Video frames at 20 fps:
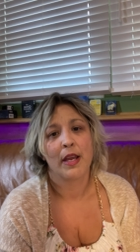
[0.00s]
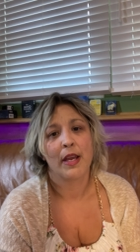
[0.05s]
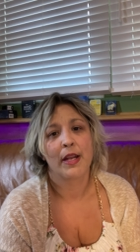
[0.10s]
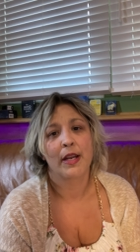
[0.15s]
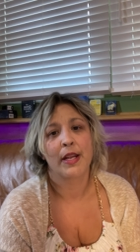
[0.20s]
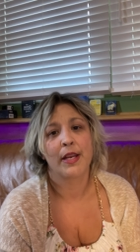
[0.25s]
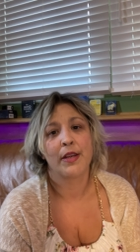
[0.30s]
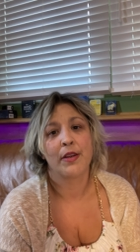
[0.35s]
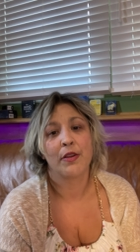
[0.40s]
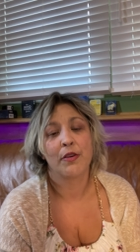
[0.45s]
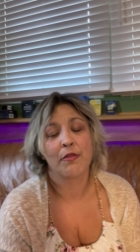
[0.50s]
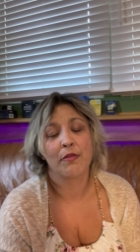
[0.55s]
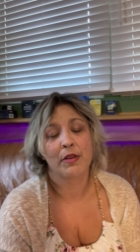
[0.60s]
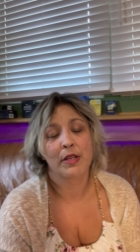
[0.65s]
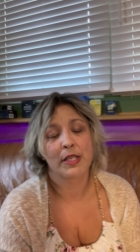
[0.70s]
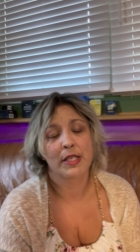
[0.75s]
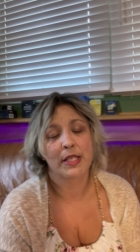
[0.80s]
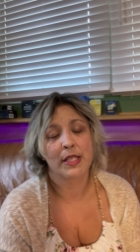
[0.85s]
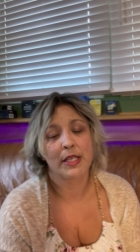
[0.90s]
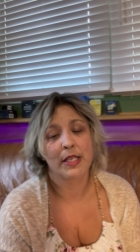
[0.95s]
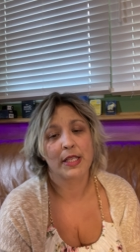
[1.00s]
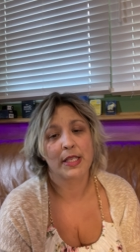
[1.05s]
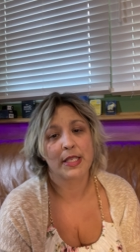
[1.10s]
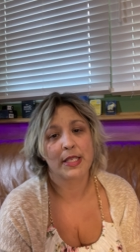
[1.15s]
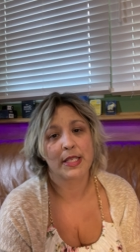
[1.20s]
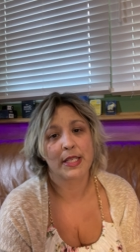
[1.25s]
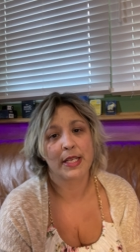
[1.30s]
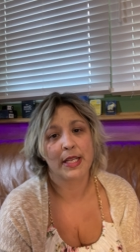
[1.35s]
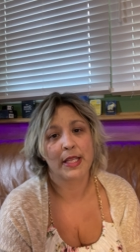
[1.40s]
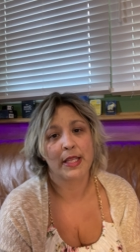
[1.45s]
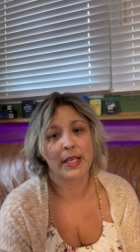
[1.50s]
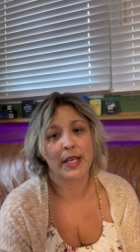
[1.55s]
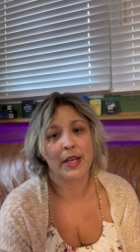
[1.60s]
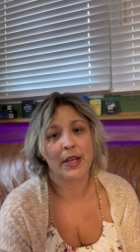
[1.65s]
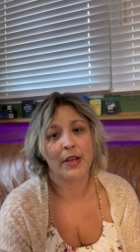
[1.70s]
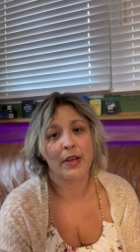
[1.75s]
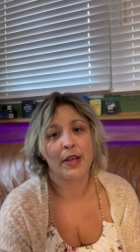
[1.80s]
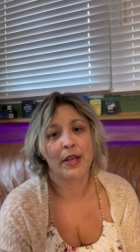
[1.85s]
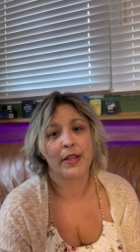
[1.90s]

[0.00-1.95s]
And I notice that it's sitting there